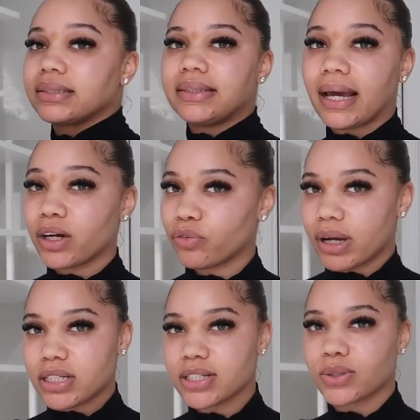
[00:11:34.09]

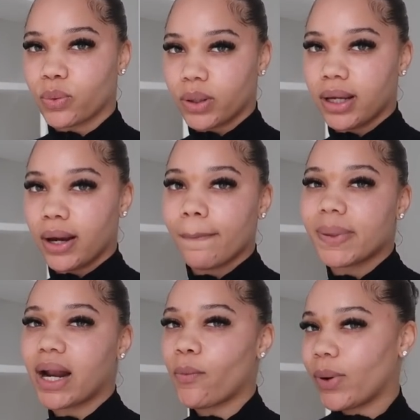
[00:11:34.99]
decorations on here,
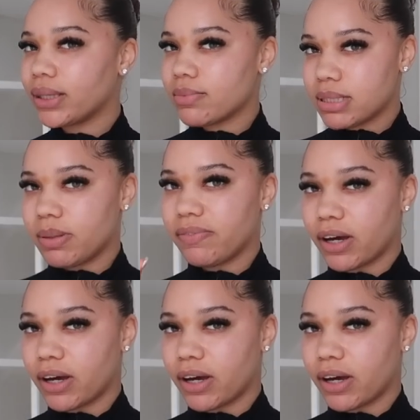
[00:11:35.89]
but I want them to be